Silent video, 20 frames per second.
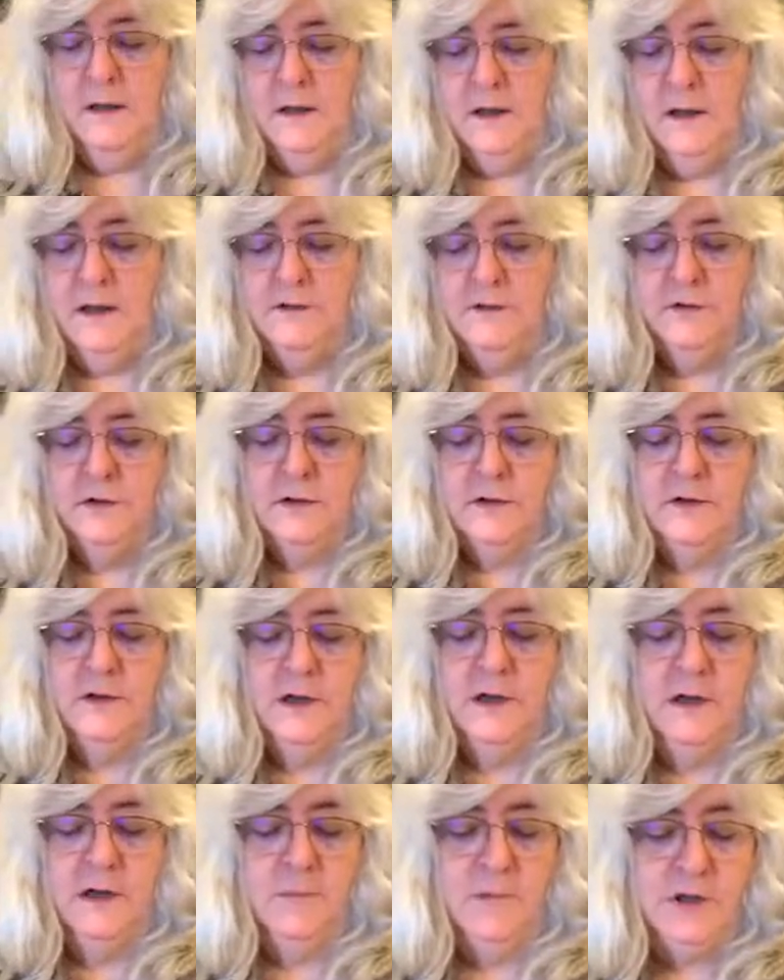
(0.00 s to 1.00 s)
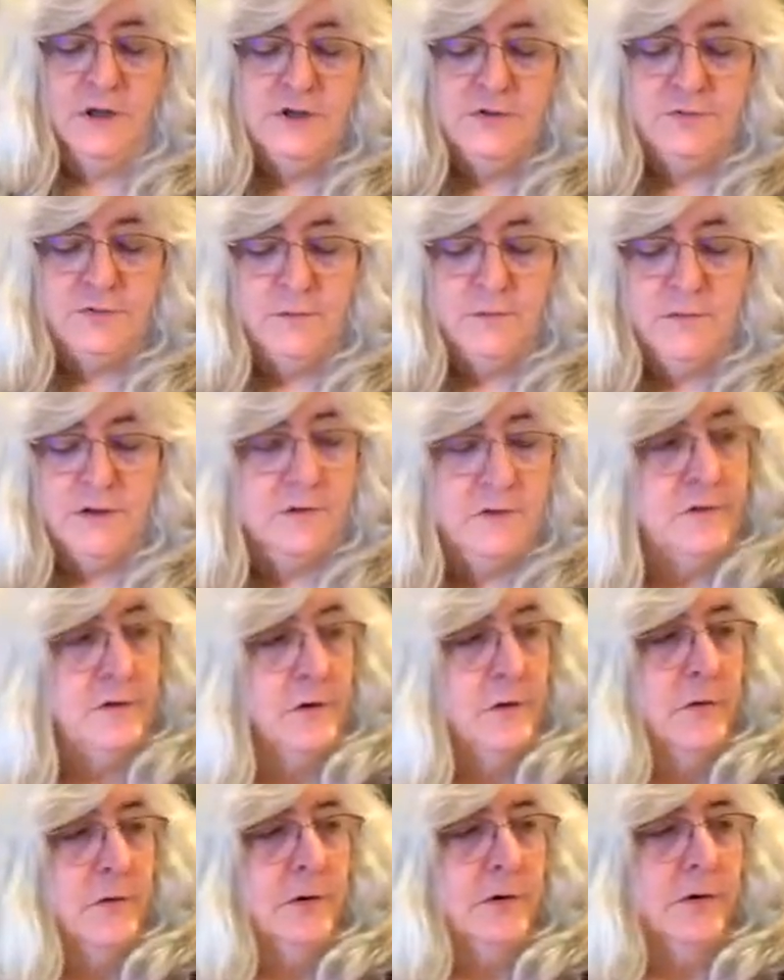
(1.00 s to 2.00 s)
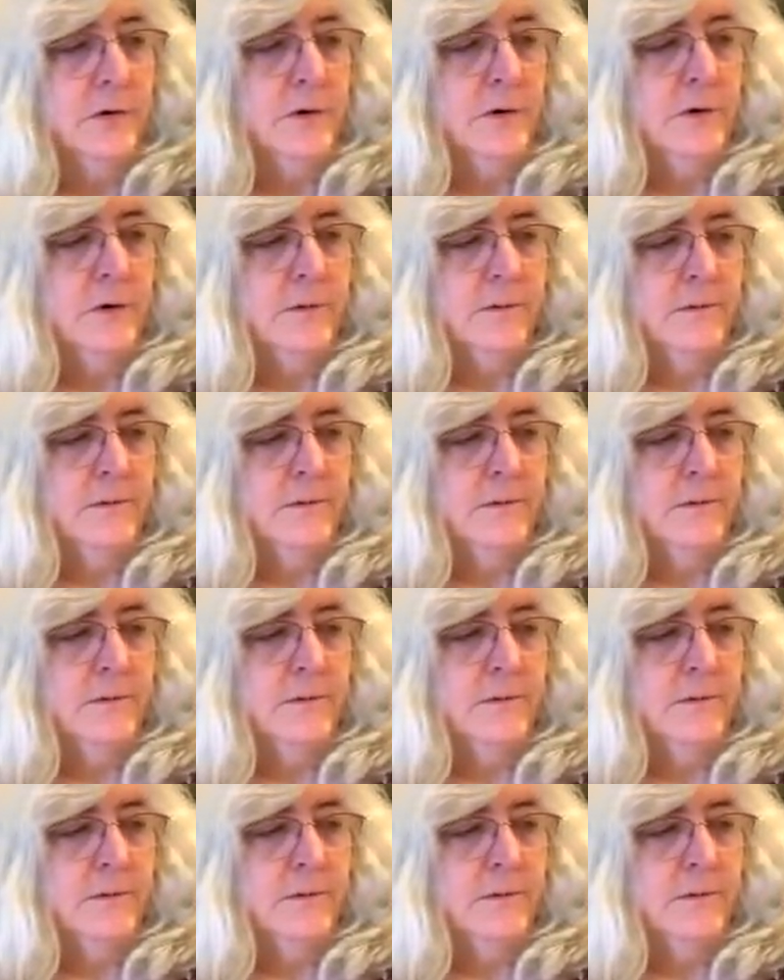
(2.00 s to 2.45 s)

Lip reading: I took the image from this corner.